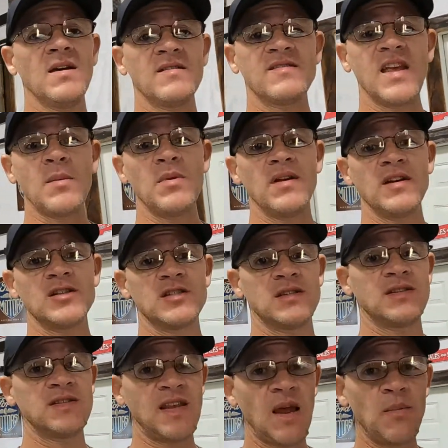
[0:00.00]

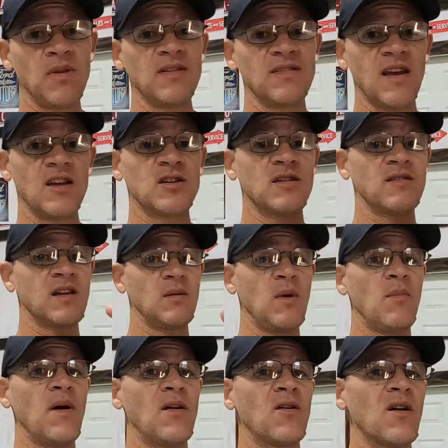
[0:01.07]
stabilization is going to
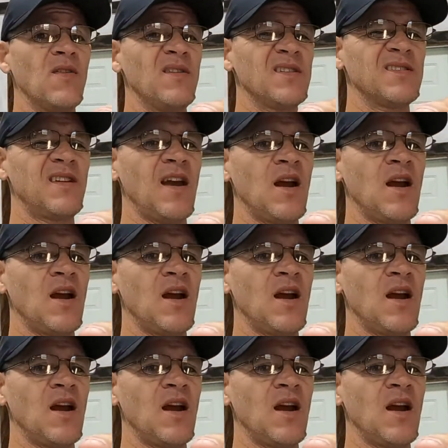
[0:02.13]
be better on this